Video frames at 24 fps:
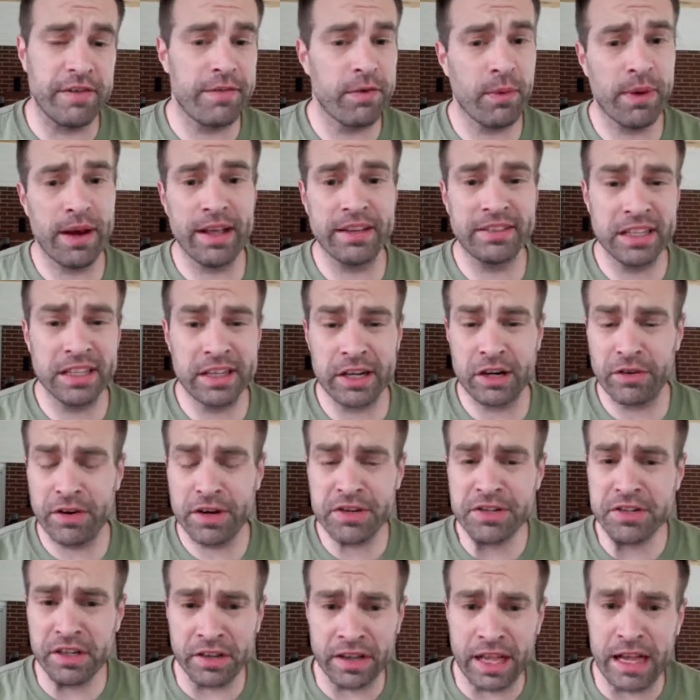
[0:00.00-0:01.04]
And when I say the
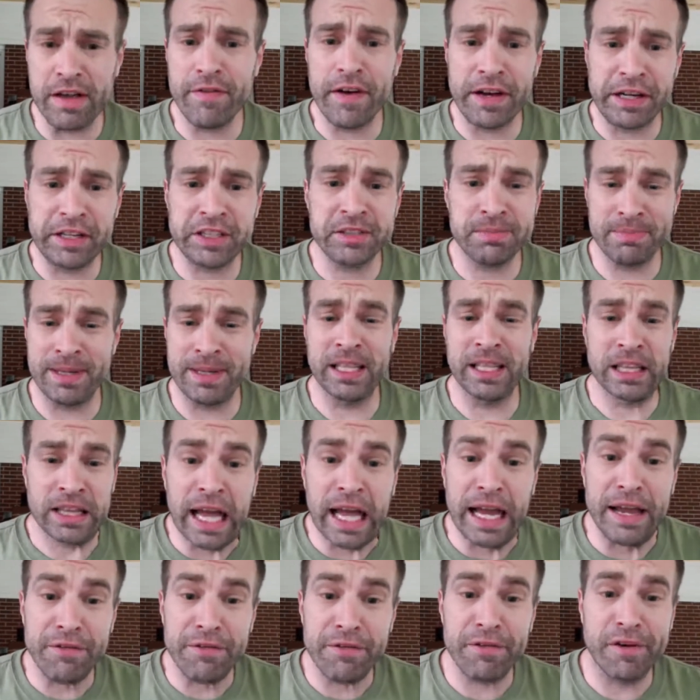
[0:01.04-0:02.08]
Christian life, I just mean
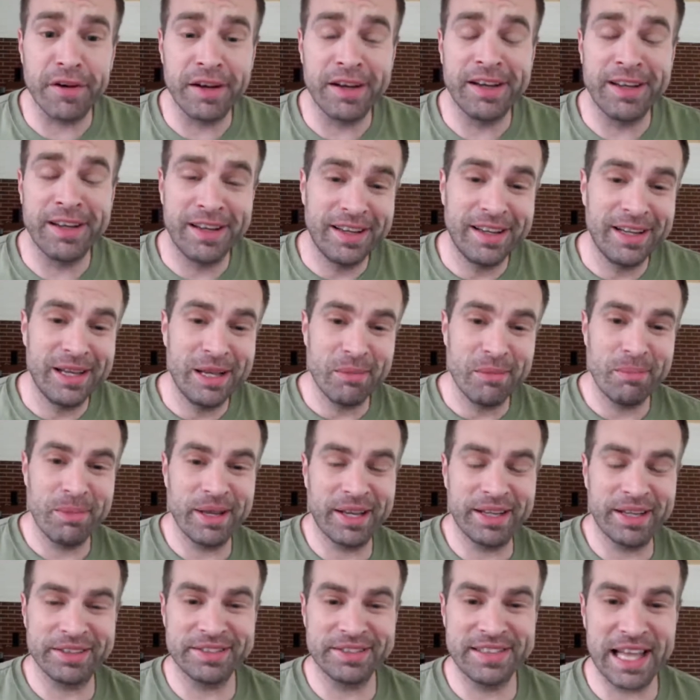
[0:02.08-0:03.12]
life,
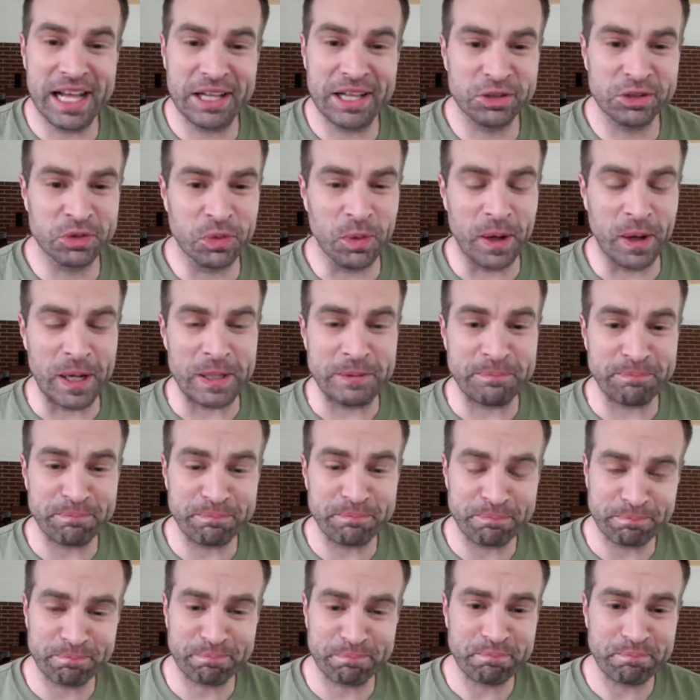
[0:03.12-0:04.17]
because that's what
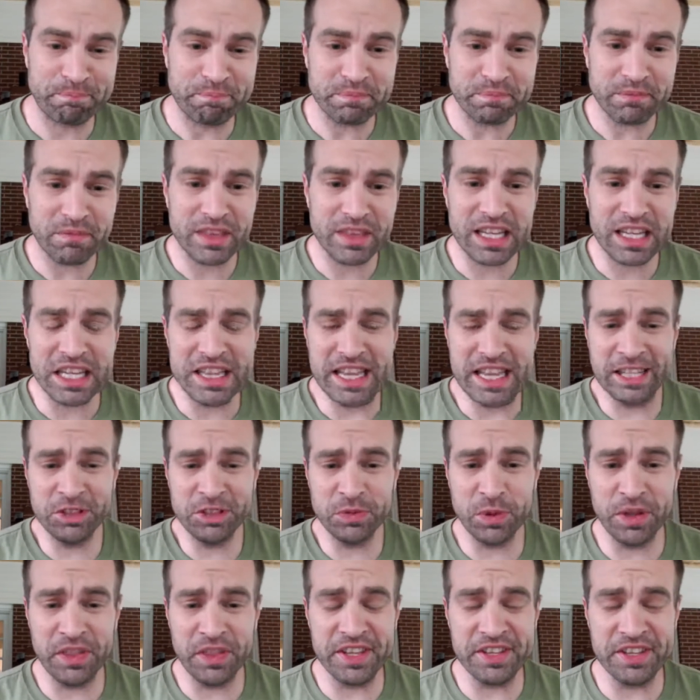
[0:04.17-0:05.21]

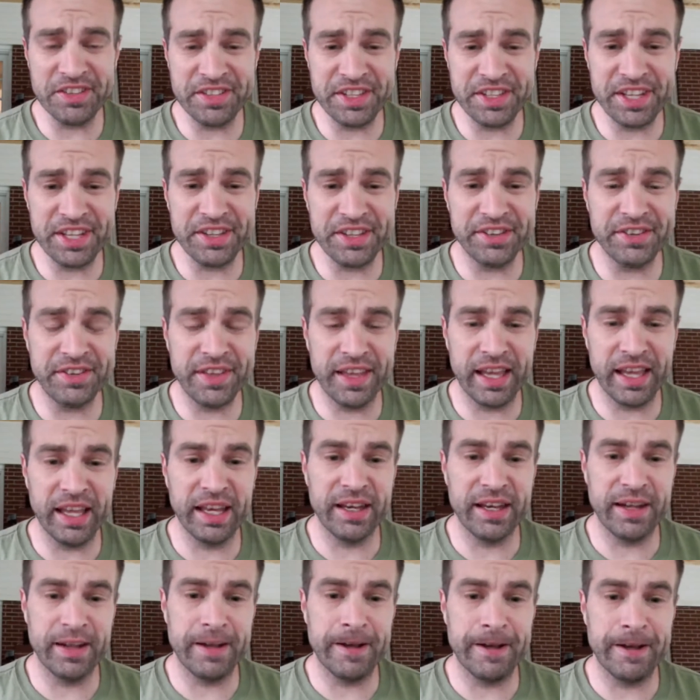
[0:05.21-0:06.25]
this is
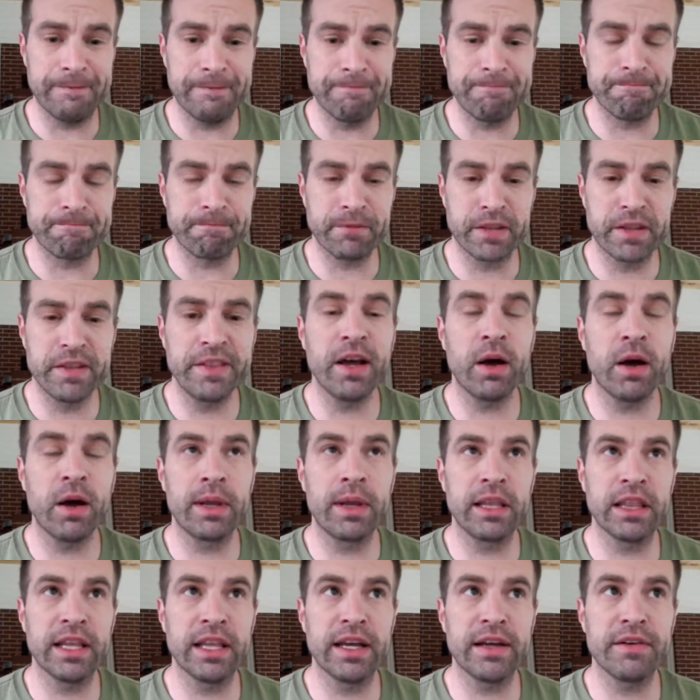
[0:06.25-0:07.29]
that
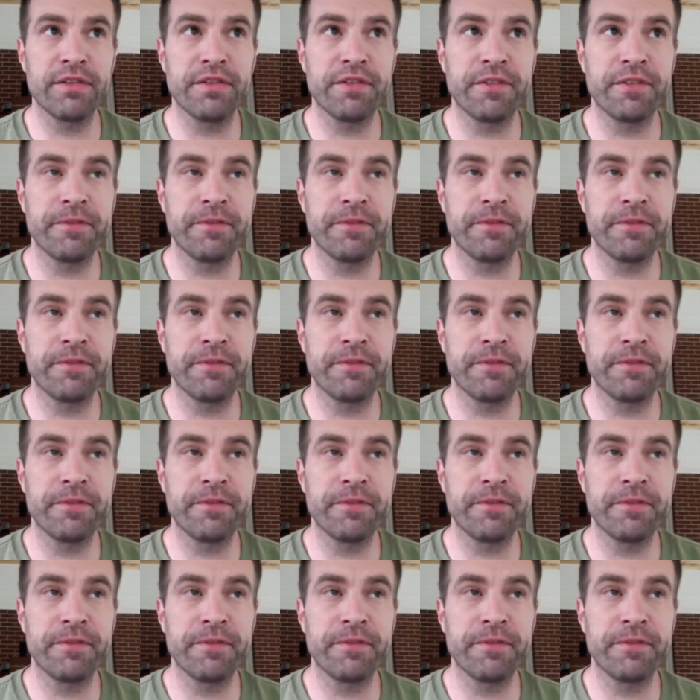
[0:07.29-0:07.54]
we live.